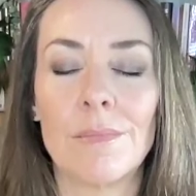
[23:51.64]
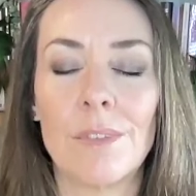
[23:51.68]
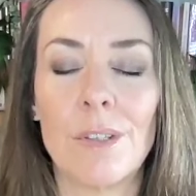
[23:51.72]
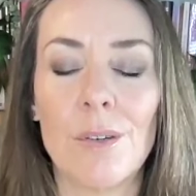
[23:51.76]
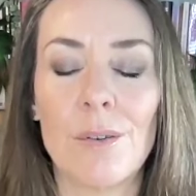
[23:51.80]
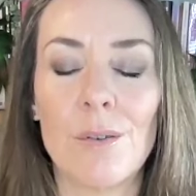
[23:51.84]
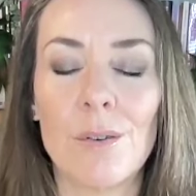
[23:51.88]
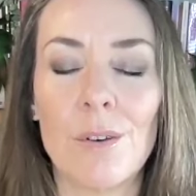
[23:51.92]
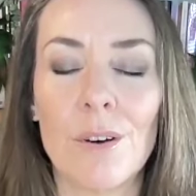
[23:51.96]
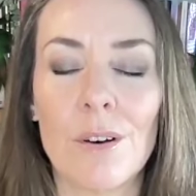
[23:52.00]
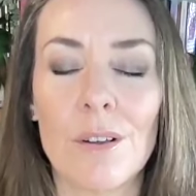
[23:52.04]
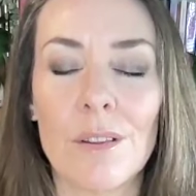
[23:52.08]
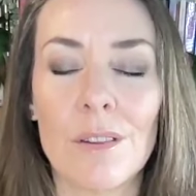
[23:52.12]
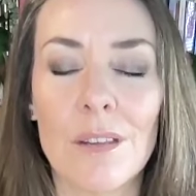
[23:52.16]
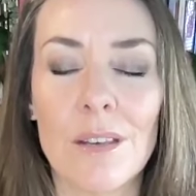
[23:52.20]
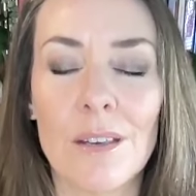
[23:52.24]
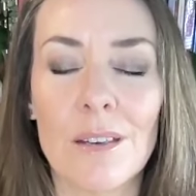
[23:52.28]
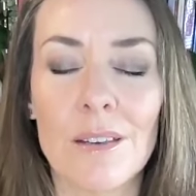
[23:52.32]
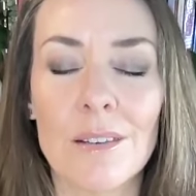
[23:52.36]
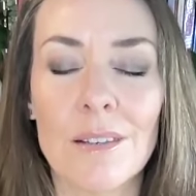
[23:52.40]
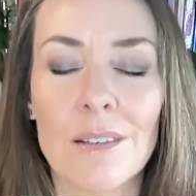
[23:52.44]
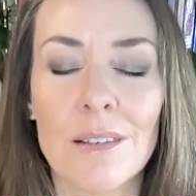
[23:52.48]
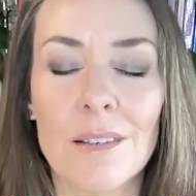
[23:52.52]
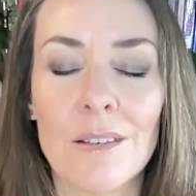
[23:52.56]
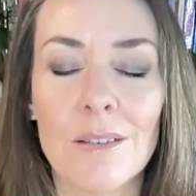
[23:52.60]
You got
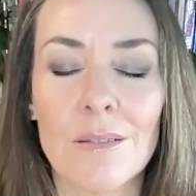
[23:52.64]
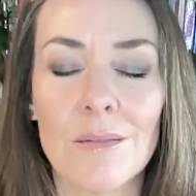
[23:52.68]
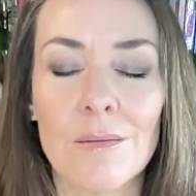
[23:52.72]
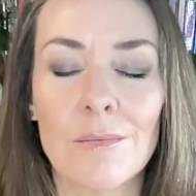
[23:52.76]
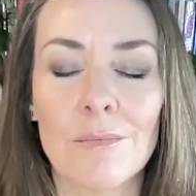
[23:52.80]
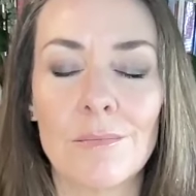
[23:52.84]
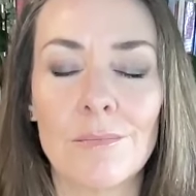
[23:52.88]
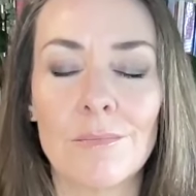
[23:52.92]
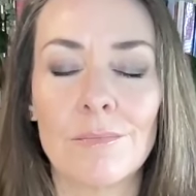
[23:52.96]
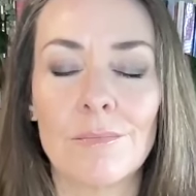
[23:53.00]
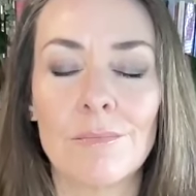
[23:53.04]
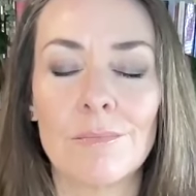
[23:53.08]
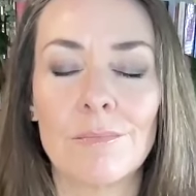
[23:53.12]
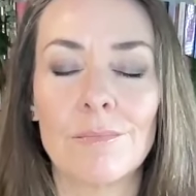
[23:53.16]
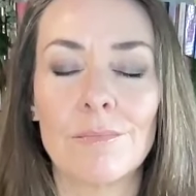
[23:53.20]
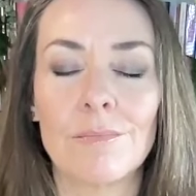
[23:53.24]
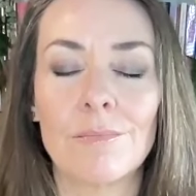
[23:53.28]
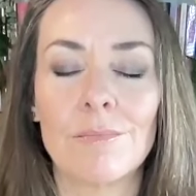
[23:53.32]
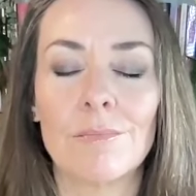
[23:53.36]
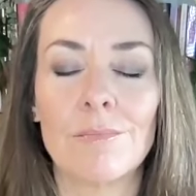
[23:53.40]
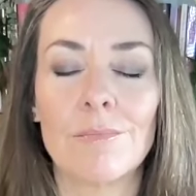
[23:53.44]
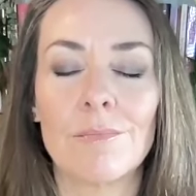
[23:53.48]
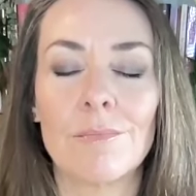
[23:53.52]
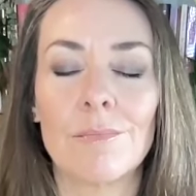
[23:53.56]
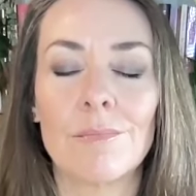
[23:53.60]
this.
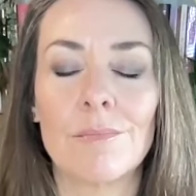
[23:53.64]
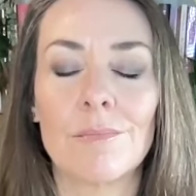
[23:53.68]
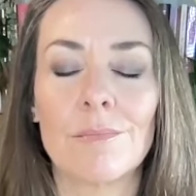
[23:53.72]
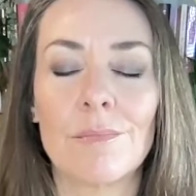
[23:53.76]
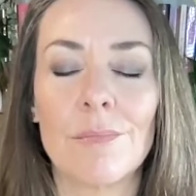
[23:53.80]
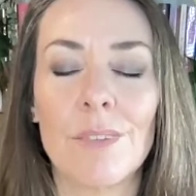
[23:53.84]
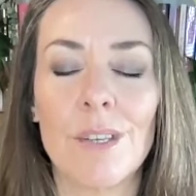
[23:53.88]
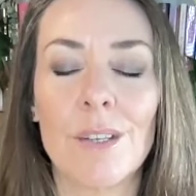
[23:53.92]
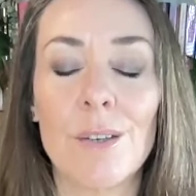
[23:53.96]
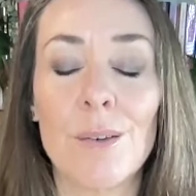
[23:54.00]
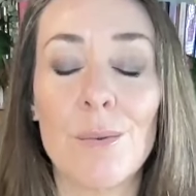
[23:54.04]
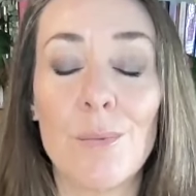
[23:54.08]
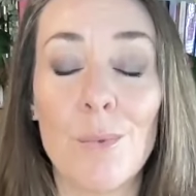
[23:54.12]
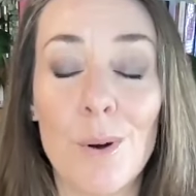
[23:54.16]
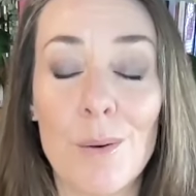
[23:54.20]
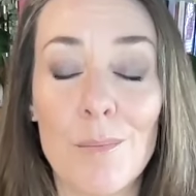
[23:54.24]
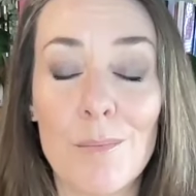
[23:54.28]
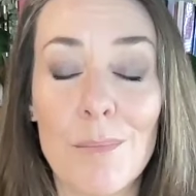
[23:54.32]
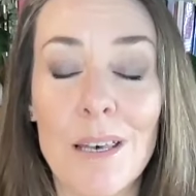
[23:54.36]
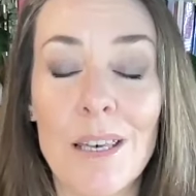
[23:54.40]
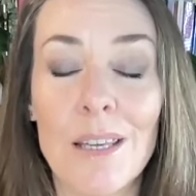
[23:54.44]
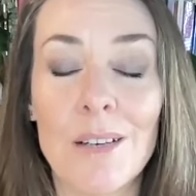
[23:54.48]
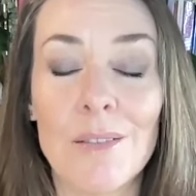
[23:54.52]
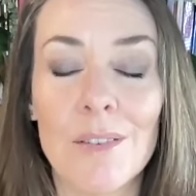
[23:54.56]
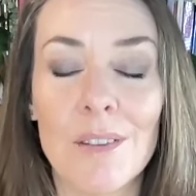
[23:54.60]
You were
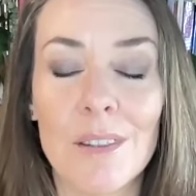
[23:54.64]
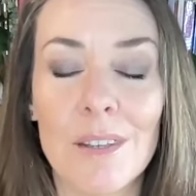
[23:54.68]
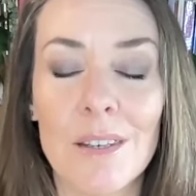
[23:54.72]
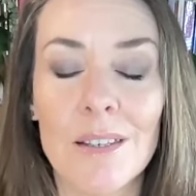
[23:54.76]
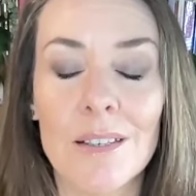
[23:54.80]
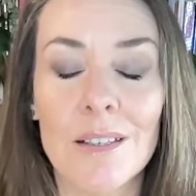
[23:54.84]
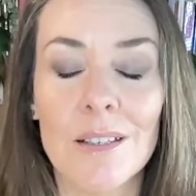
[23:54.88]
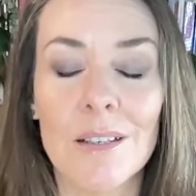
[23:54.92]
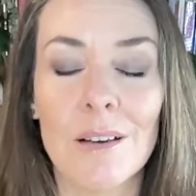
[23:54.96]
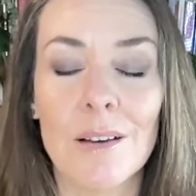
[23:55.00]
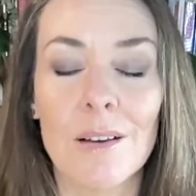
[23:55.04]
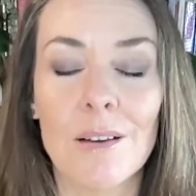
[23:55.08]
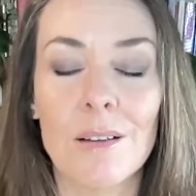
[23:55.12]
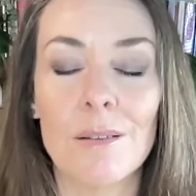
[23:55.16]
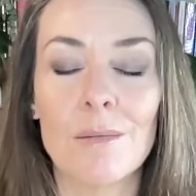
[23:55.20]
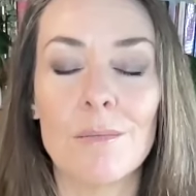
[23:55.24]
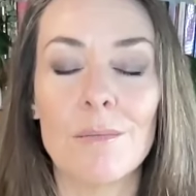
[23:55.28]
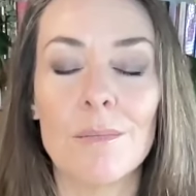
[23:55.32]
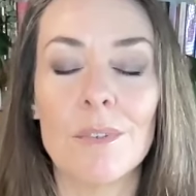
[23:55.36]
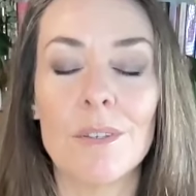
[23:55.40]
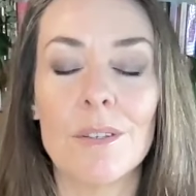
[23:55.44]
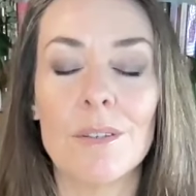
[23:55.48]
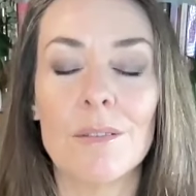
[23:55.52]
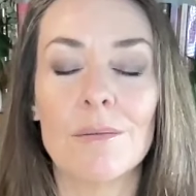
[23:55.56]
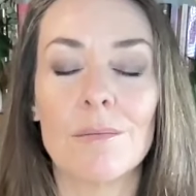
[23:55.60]
made for these
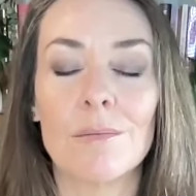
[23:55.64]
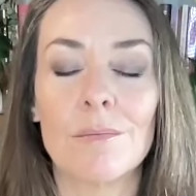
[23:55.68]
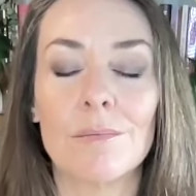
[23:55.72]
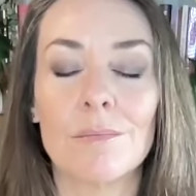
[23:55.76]
times.